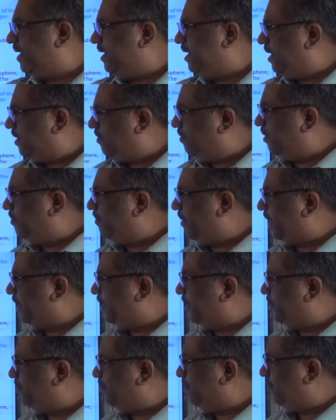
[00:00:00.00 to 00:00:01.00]
equal
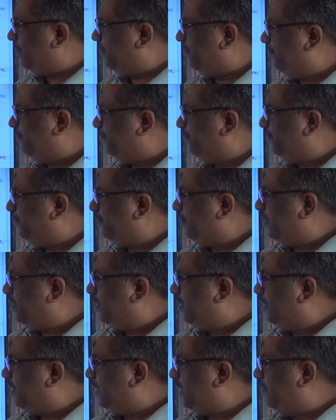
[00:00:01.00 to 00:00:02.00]
magnitude,
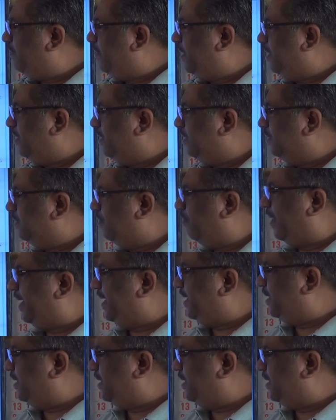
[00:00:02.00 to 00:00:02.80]
giving the white